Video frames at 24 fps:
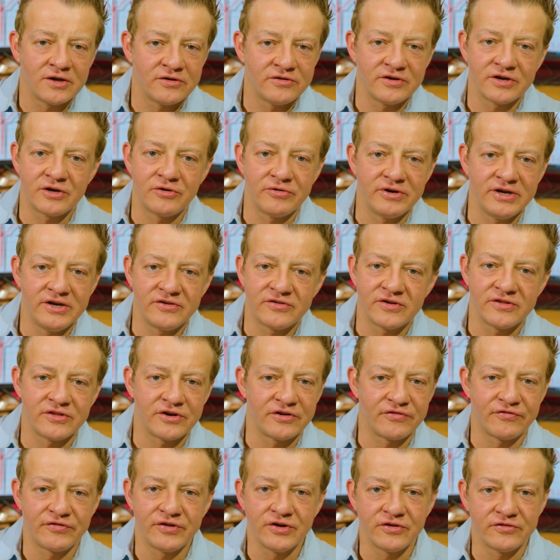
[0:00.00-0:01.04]
degrees in
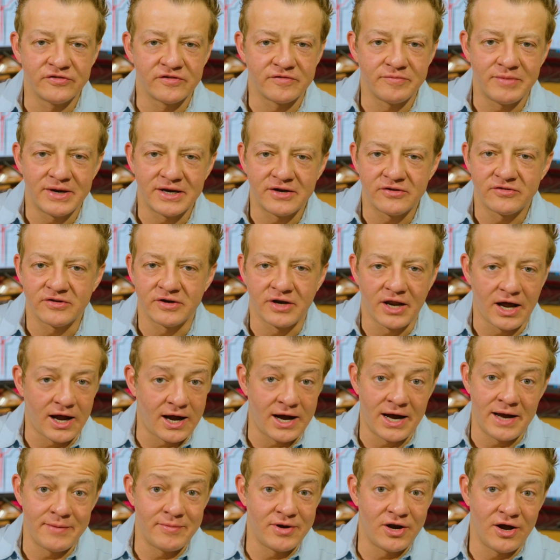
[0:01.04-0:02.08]
their fields of medicine.
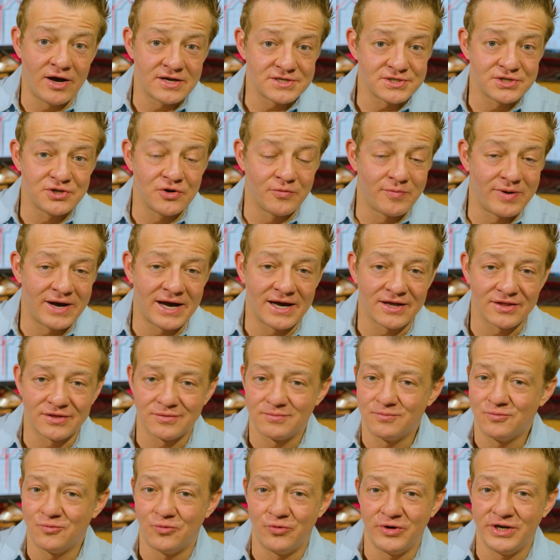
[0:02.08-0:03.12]
I'm an osteopath.